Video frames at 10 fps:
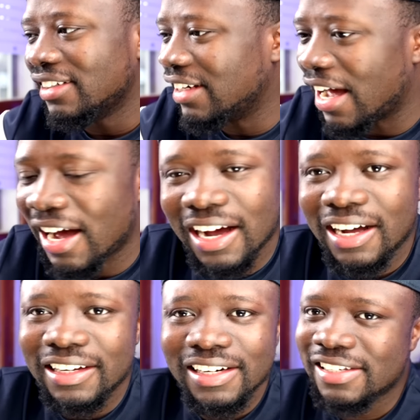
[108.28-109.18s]

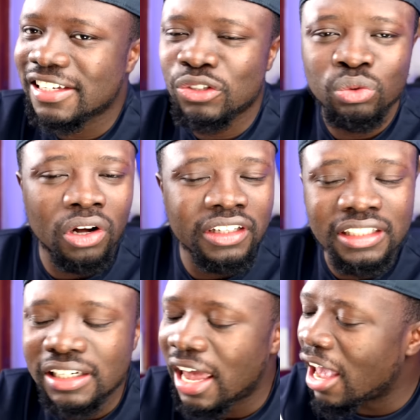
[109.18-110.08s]
nah, this is wrong
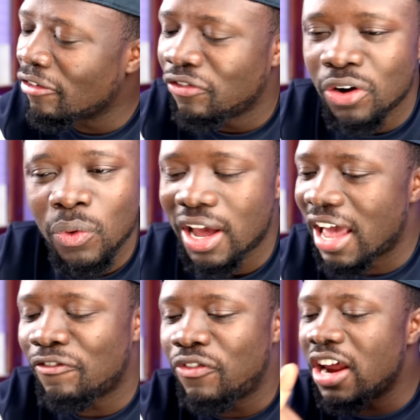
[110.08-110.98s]
in every
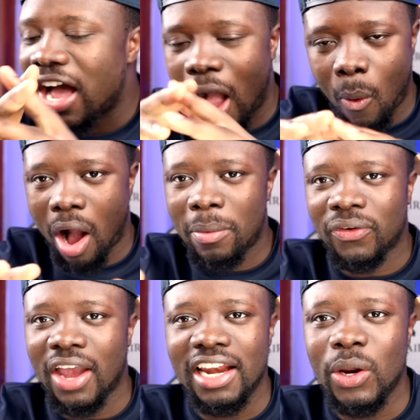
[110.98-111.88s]
how
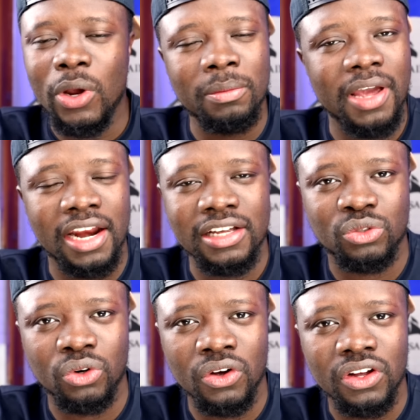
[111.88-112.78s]
Abisha the way be
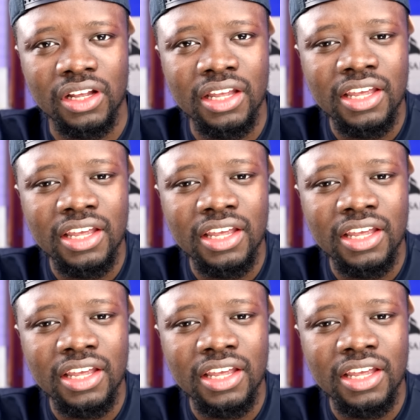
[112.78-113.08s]
honest wrong.